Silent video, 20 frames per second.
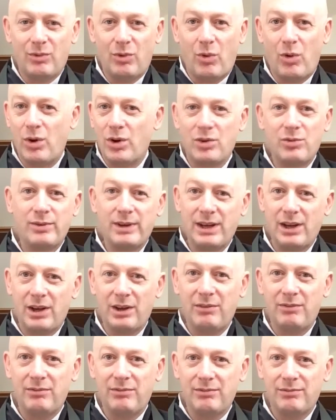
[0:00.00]
ordinary
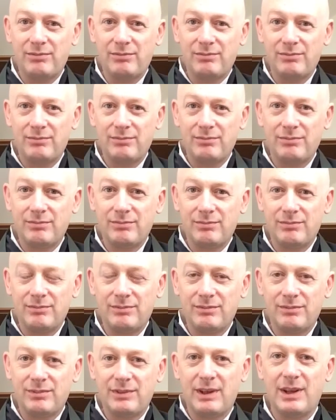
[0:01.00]
life.
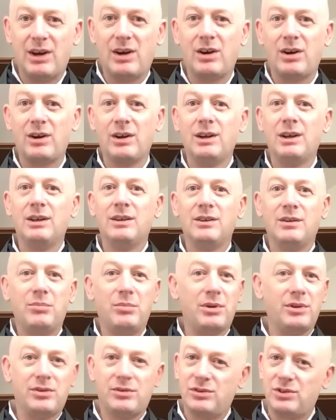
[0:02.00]
They are the
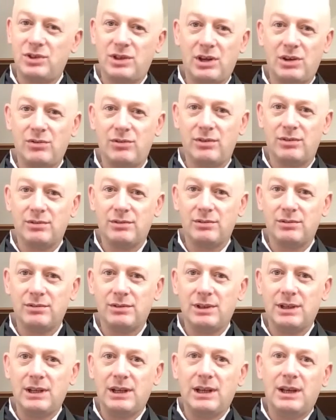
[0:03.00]
mother's children.
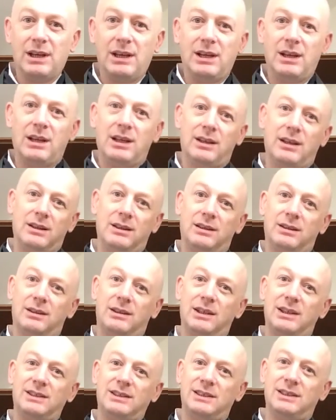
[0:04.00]

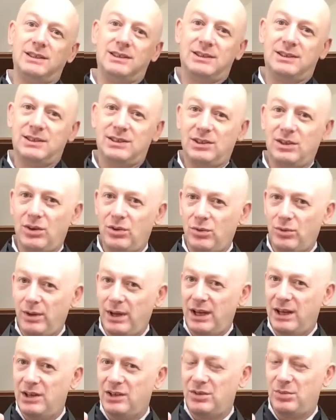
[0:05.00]
This is so
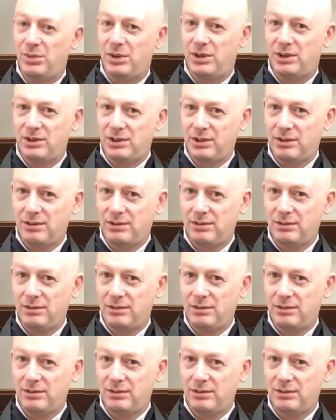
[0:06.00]
intimate